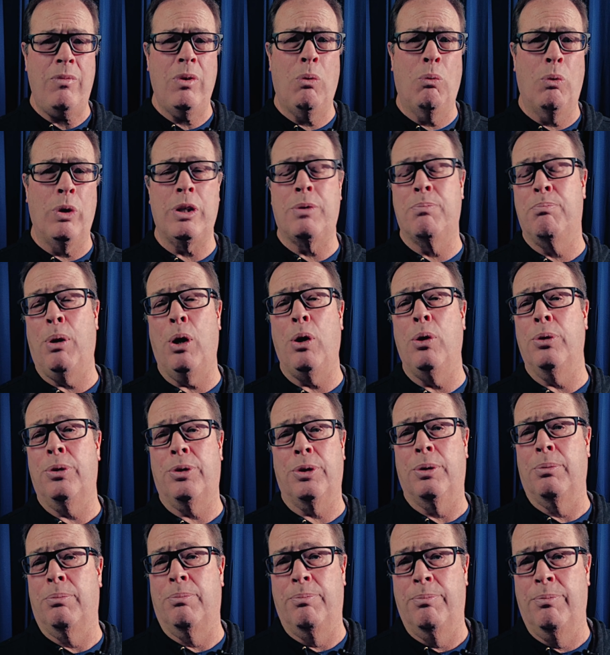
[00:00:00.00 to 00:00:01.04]
which both
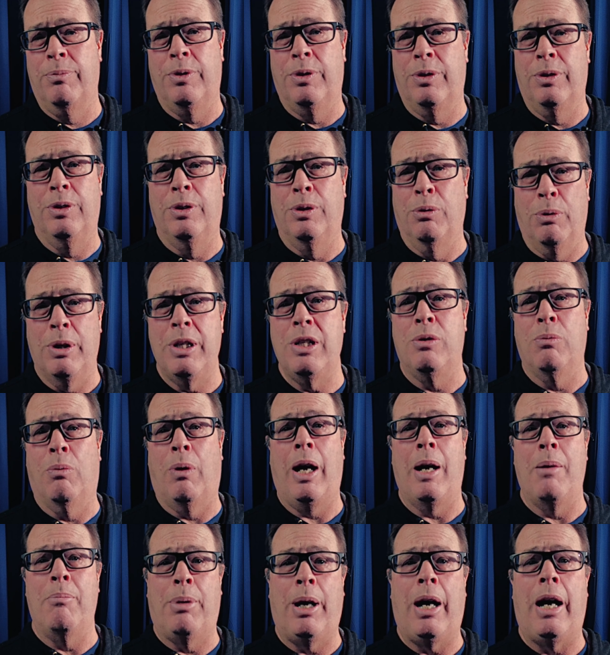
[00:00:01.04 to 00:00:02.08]
are the reason
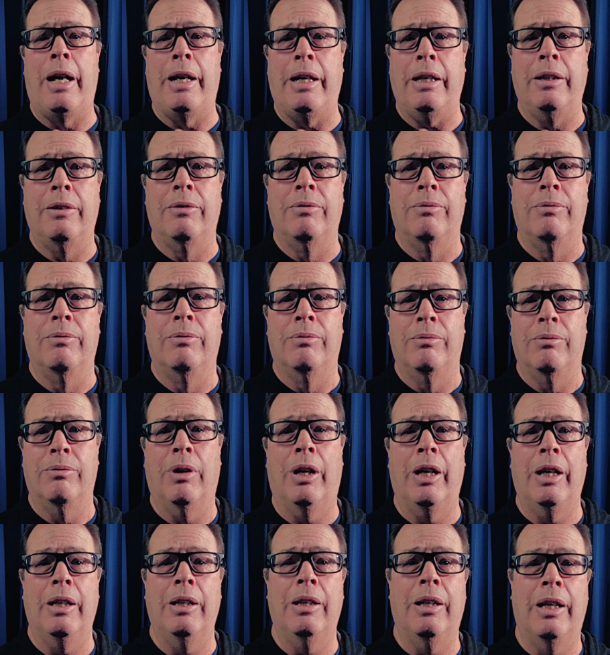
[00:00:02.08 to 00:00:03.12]
why I bought it,
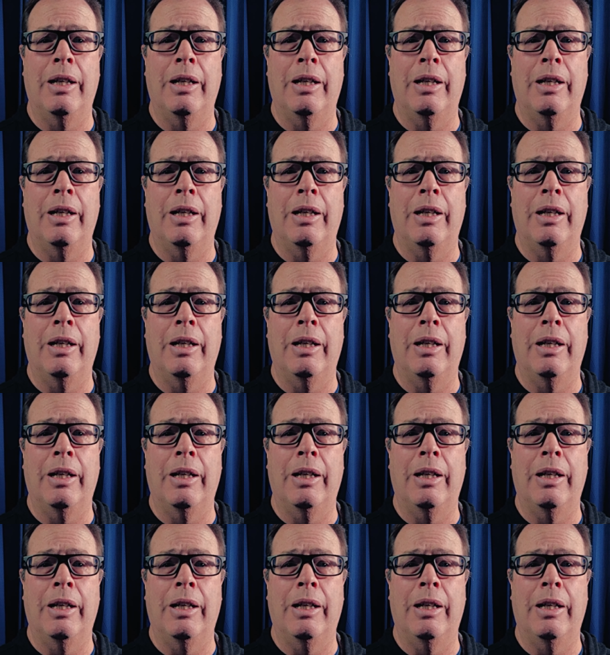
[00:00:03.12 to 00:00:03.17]
right?